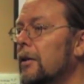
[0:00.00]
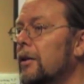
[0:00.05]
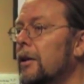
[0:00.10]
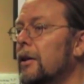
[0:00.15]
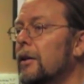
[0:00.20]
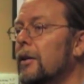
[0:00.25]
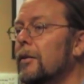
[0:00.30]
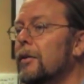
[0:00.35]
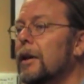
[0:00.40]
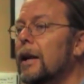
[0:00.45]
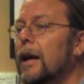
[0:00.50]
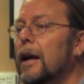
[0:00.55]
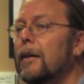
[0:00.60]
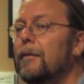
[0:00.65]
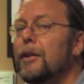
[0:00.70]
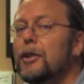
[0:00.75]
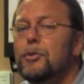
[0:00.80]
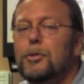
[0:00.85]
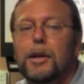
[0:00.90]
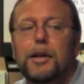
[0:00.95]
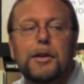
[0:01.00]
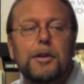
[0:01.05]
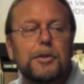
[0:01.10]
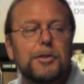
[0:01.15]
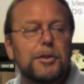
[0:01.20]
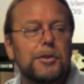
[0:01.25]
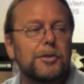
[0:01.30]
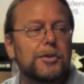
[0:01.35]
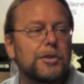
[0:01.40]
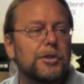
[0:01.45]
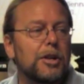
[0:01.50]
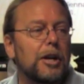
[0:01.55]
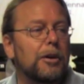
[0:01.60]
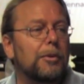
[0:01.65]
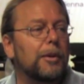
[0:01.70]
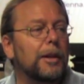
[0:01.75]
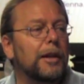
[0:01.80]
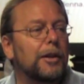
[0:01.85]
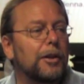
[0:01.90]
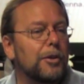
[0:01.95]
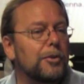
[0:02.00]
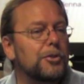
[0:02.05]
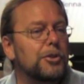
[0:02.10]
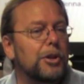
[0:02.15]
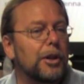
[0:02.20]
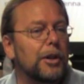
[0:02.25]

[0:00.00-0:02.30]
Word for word: Do you know that IV drug users generally don't